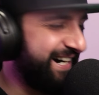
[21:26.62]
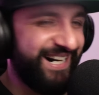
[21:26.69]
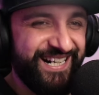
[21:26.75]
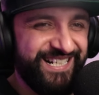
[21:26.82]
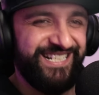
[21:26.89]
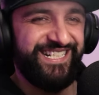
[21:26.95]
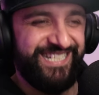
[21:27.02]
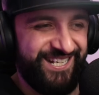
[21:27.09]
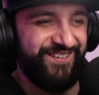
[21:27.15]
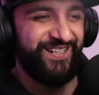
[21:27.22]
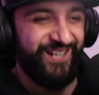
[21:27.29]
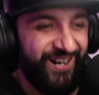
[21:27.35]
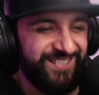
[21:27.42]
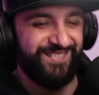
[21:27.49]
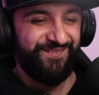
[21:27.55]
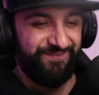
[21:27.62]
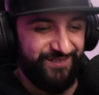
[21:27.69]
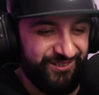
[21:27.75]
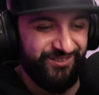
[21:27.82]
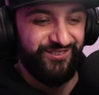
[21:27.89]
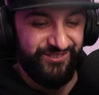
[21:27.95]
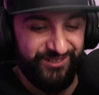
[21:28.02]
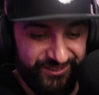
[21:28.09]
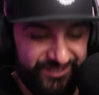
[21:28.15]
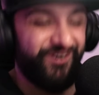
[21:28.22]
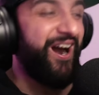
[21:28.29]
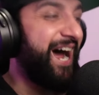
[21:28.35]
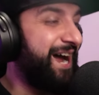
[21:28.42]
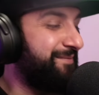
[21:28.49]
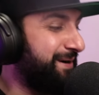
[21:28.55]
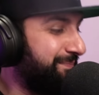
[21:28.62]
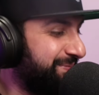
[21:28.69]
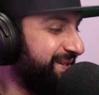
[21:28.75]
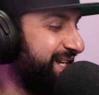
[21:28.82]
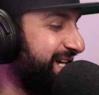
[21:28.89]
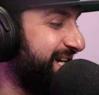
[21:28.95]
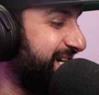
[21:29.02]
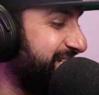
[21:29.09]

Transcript: you you got some gr grime up in here.